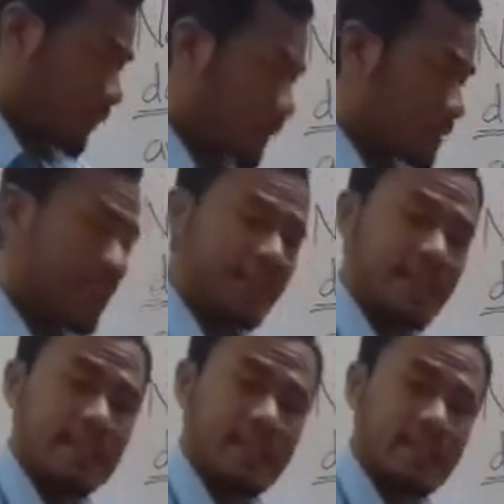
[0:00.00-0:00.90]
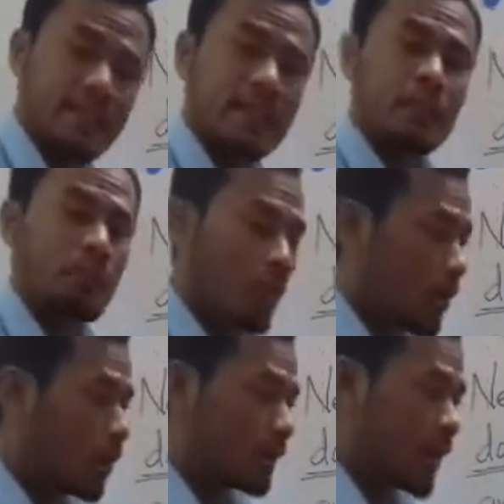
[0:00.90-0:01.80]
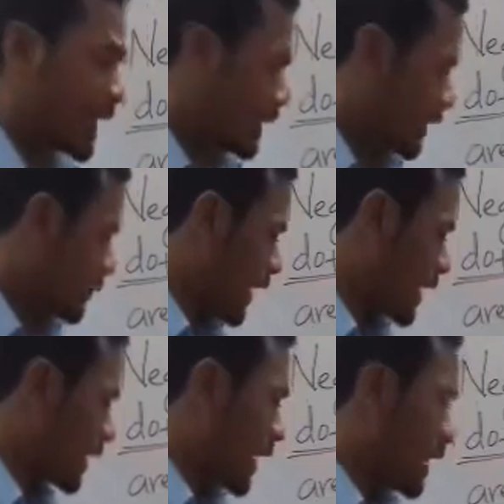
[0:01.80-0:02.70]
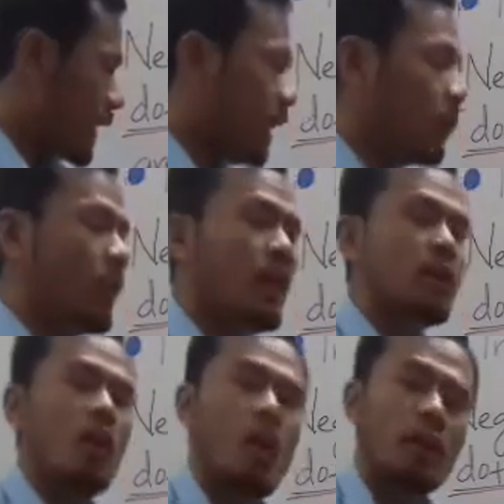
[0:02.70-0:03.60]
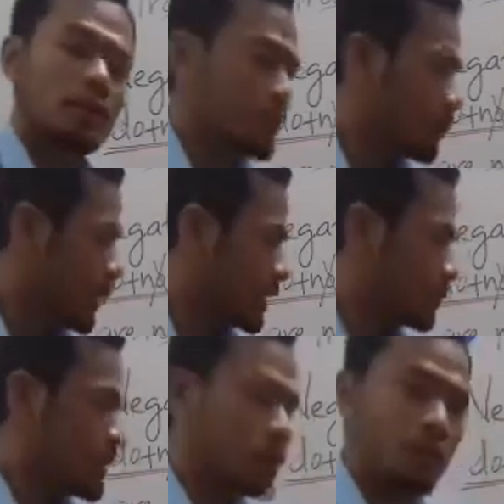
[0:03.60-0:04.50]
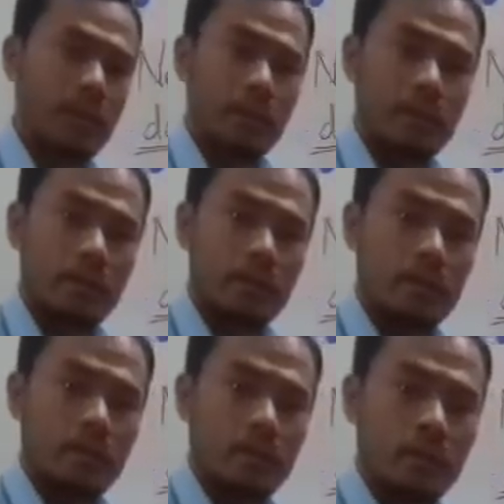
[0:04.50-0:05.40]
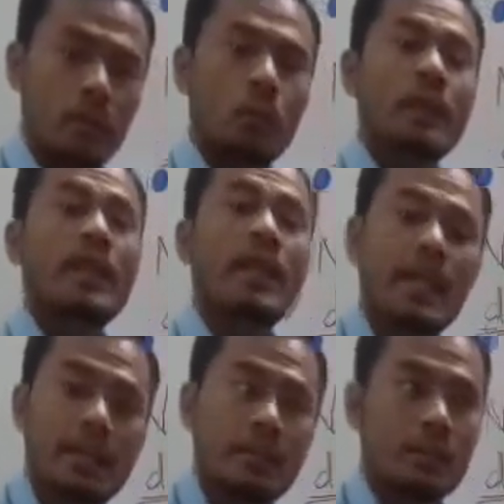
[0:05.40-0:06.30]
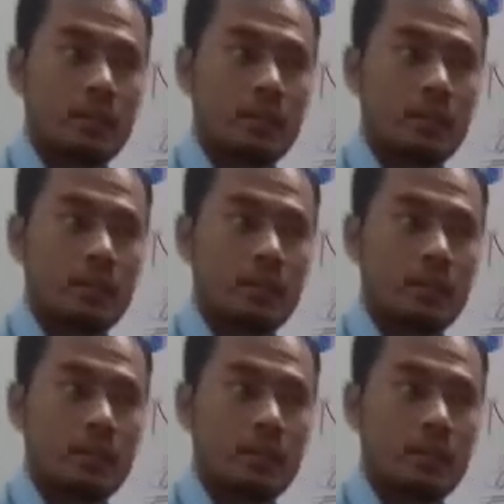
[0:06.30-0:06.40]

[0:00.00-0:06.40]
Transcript: sentence is negative, like he will not meet me today, will he?